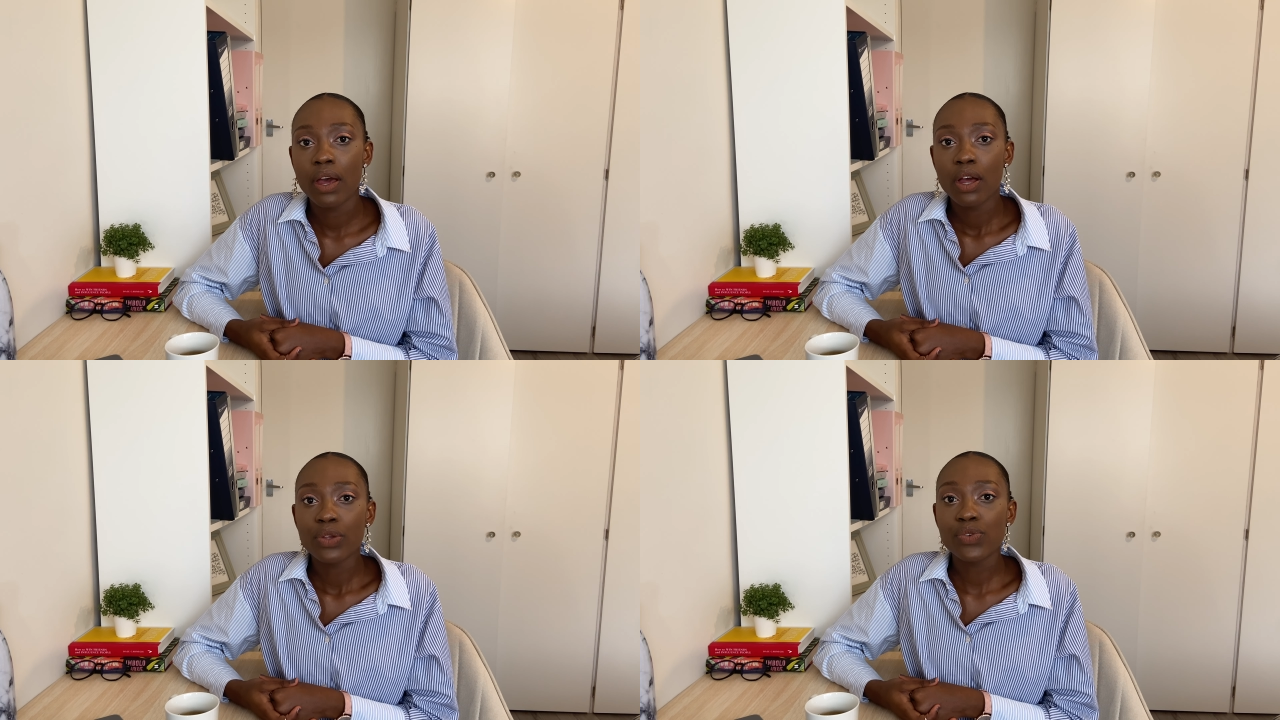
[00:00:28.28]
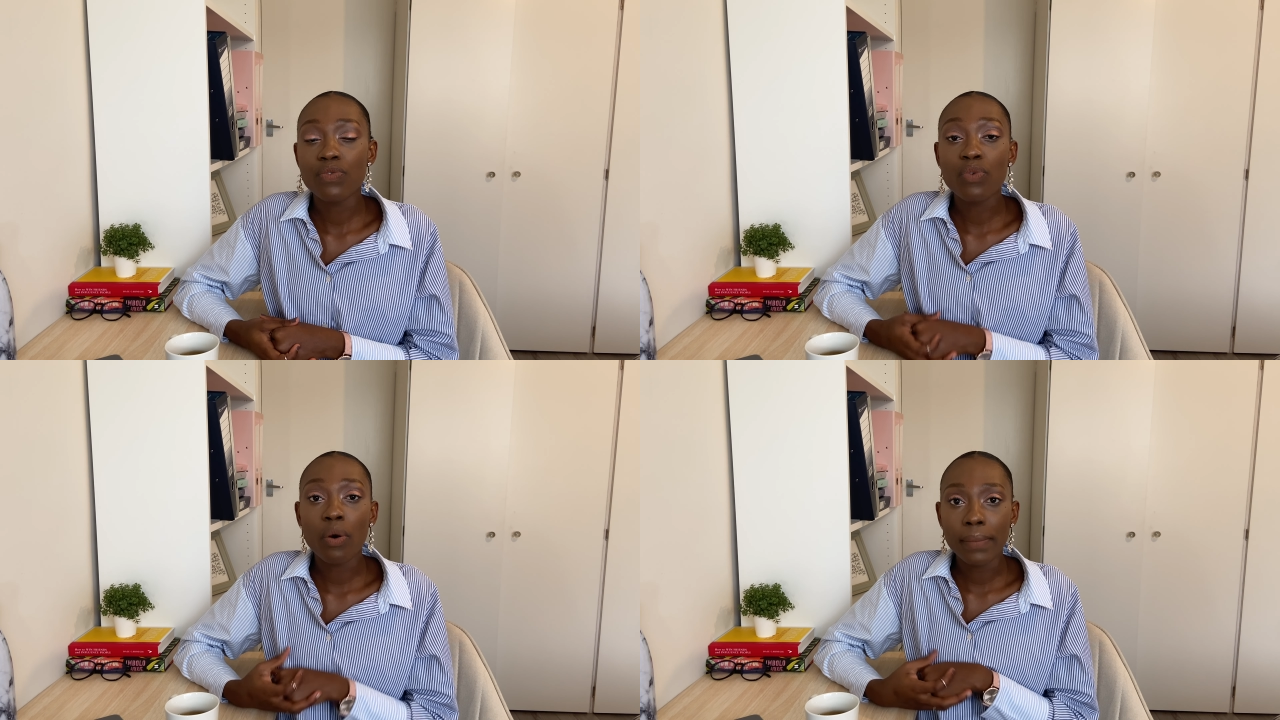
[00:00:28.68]
so
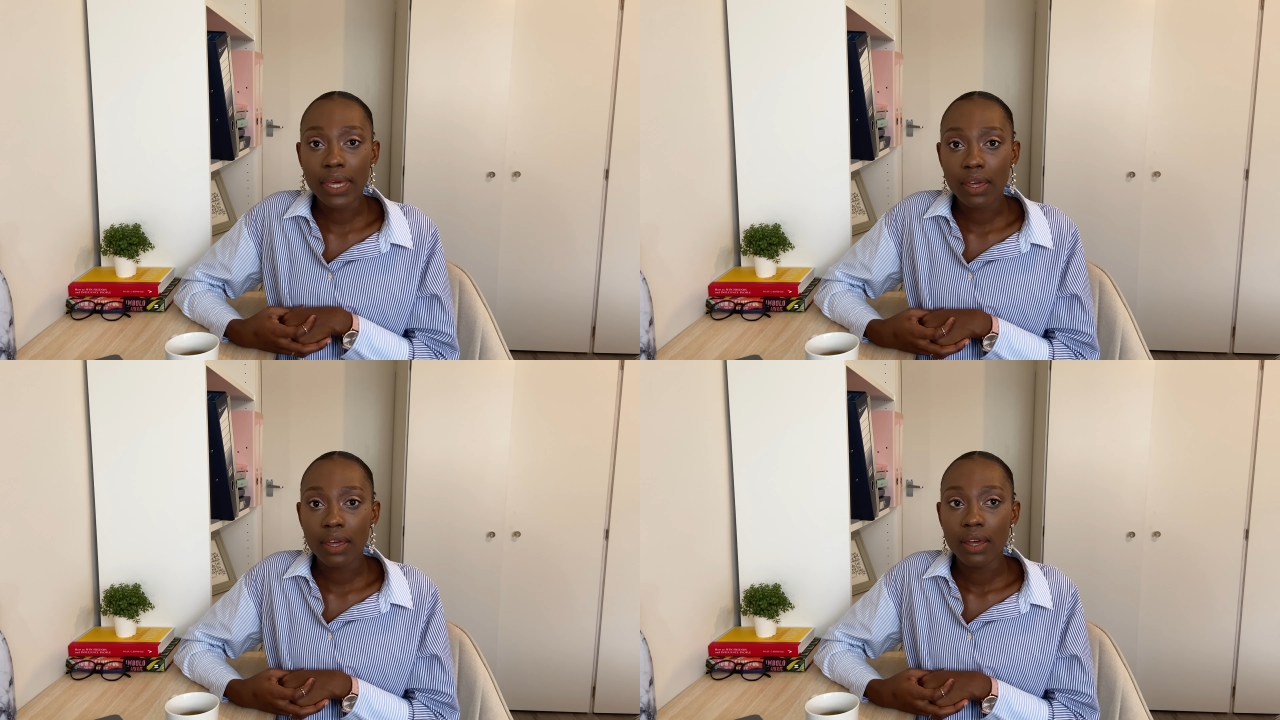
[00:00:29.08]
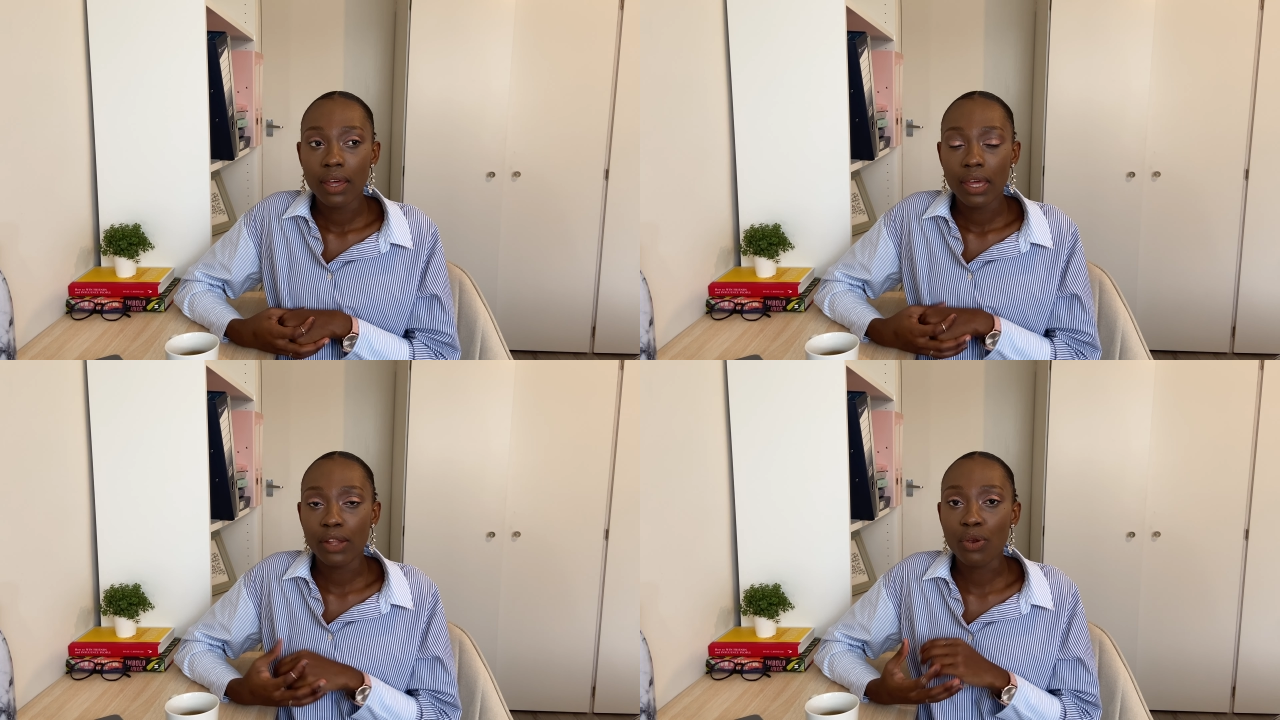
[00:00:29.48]
for me
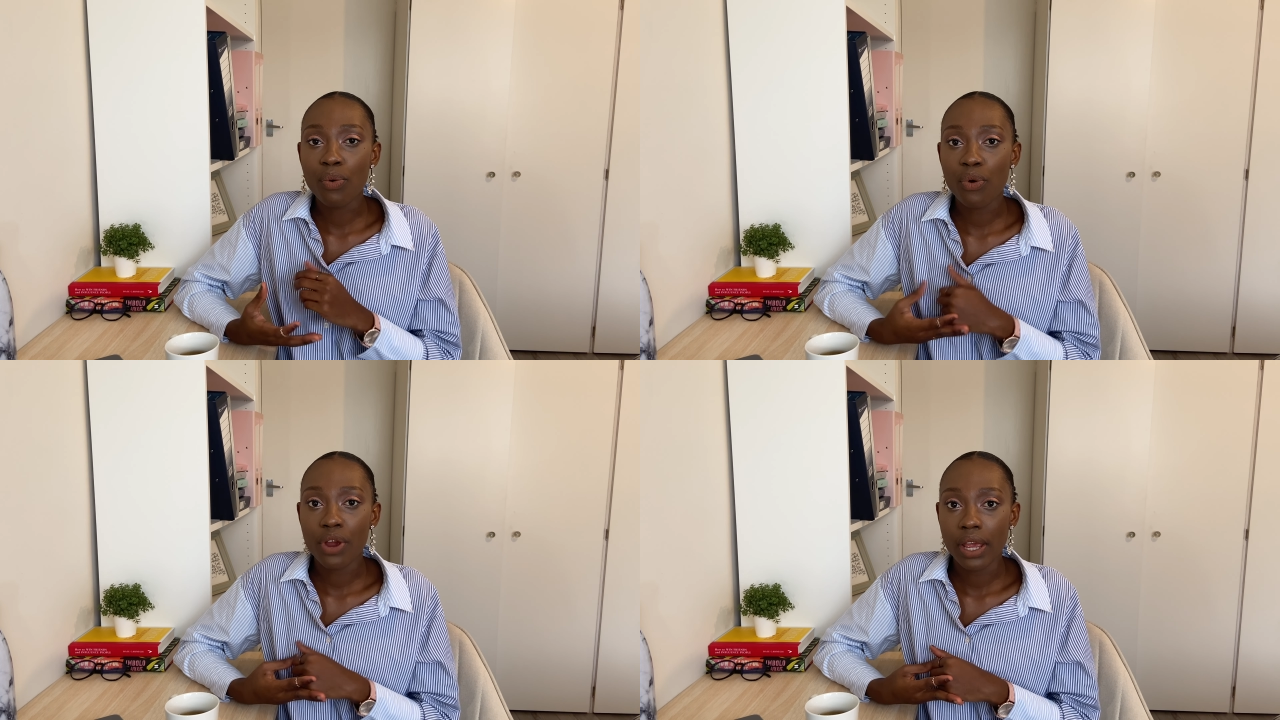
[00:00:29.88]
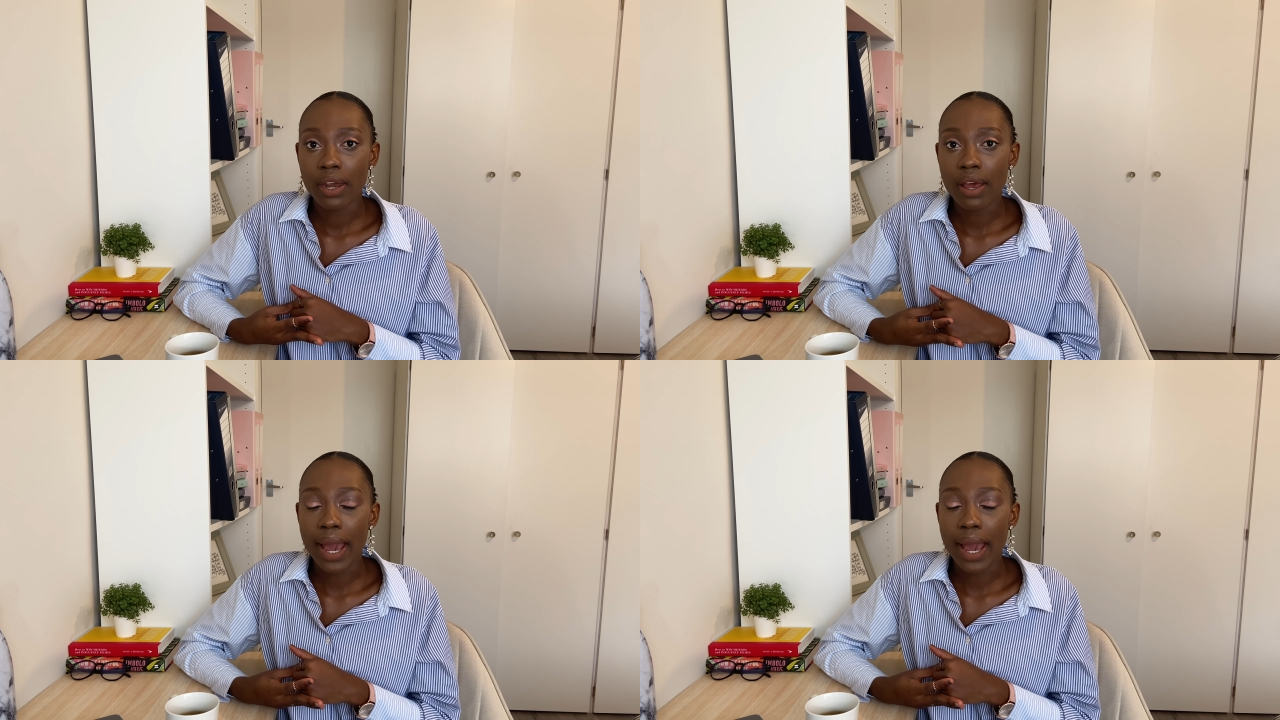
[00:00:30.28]
in growing